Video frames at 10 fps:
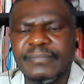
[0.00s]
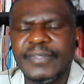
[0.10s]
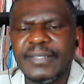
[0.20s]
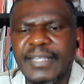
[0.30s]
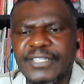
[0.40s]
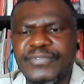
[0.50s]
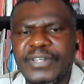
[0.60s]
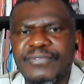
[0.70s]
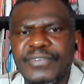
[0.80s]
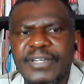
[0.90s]
That's very,
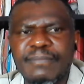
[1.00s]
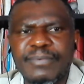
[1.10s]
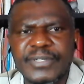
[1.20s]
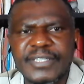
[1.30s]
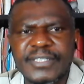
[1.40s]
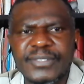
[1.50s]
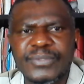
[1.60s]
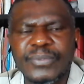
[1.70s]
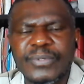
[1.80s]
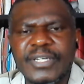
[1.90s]
very important.
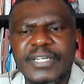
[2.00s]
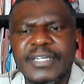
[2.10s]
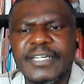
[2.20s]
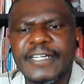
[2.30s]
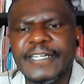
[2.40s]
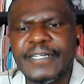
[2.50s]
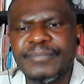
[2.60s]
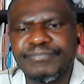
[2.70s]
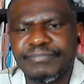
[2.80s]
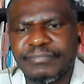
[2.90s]
So
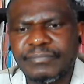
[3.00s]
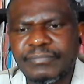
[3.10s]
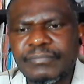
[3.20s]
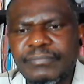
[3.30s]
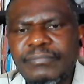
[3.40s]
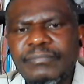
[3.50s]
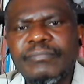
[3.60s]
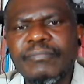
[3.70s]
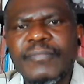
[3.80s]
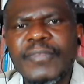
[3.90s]

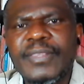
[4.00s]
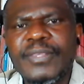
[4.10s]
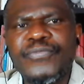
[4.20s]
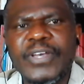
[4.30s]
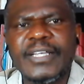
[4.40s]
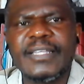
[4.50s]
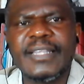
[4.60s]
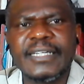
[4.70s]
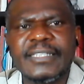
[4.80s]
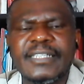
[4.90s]
the fact
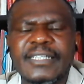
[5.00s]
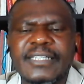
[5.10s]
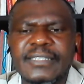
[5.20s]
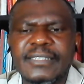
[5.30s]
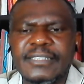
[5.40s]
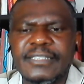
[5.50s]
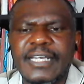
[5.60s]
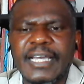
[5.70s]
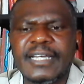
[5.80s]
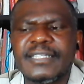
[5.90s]
that
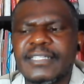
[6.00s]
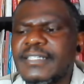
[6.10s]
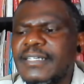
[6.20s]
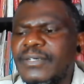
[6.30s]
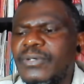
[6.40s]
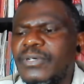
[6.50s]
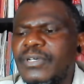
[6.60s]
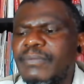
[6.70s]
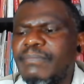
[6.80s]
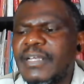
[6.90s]
X
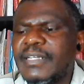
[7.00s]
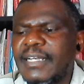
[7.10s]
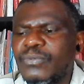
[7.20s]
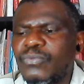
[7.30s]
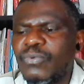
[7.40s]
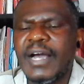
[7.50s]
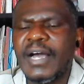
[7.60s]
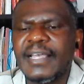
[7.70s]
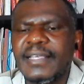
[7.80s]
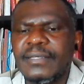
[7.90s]
met at Y,